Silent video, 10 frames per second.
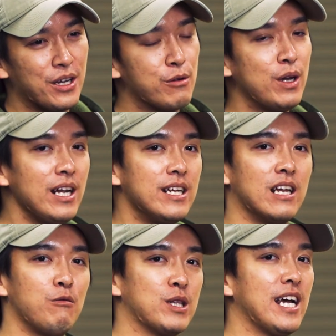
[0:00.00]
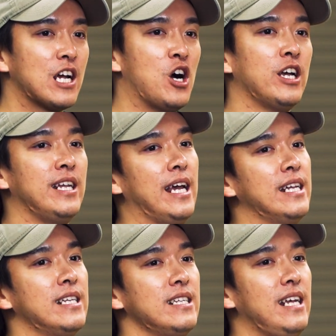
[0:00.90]
he really in love with that car, and
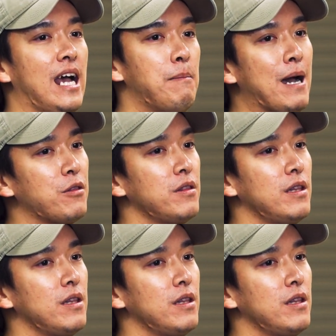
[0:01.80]
then, about